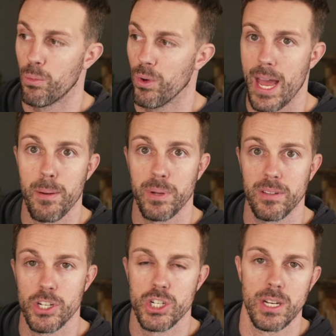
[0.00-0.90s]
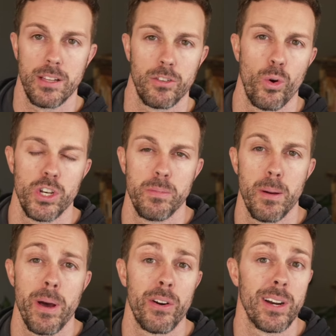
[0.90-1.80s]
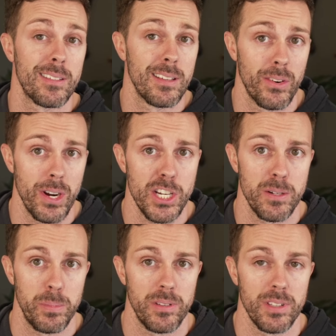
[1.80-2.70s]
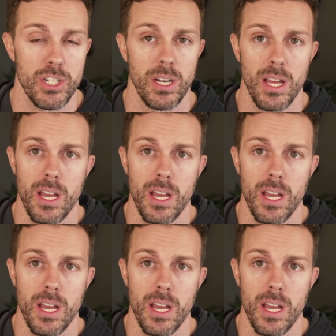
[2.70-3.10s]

Well, that position is going to be a better acceleration position.